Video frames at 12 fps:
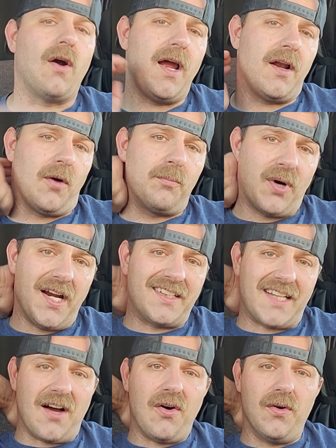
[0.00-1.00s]
right, I'll break
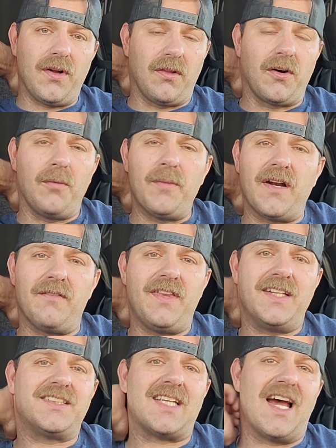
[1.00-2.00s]
down a little bit of
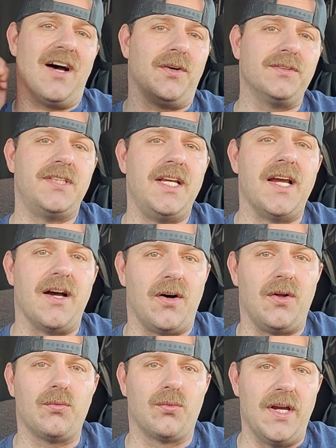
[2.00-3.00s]
this
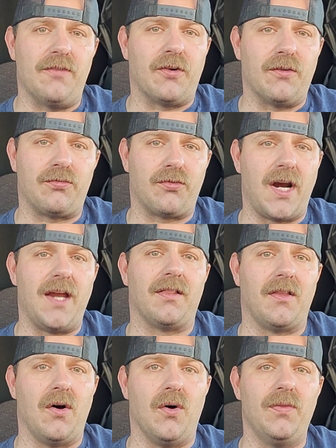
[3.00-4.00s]
LTL reefer freight
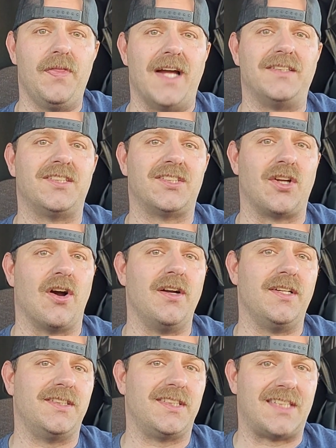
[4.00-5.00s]
load that
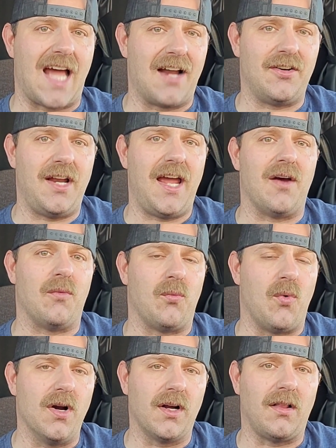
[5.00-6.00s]
started Saturday at
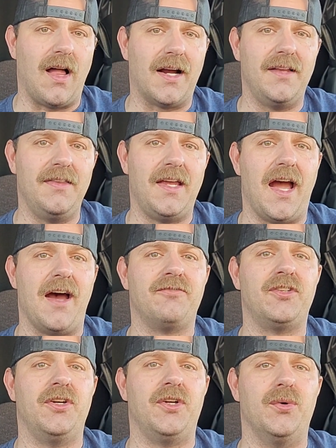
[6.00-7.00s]
one o'clock in the
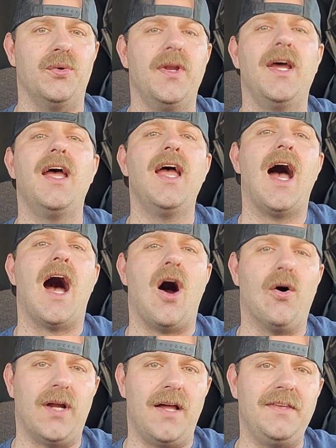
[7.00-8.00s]
afternoon
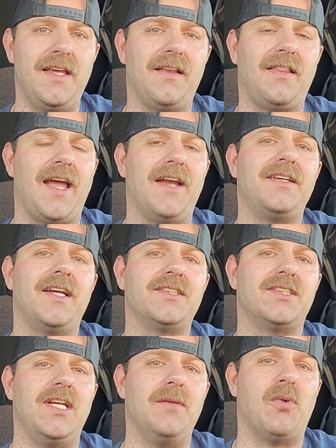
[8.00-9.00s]
out on the Atlantic
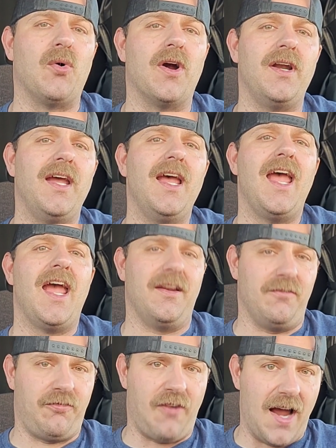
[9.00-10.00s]
seaboard
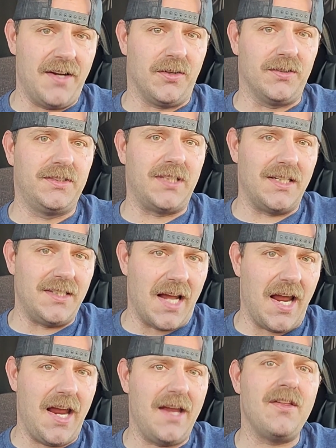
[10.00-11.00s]
and finaled
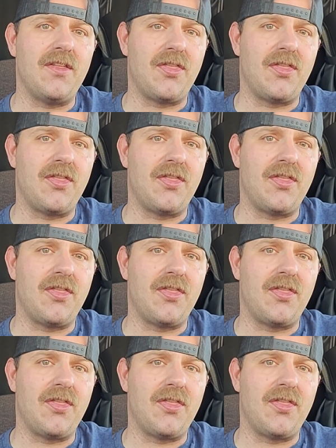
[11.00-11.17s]
today,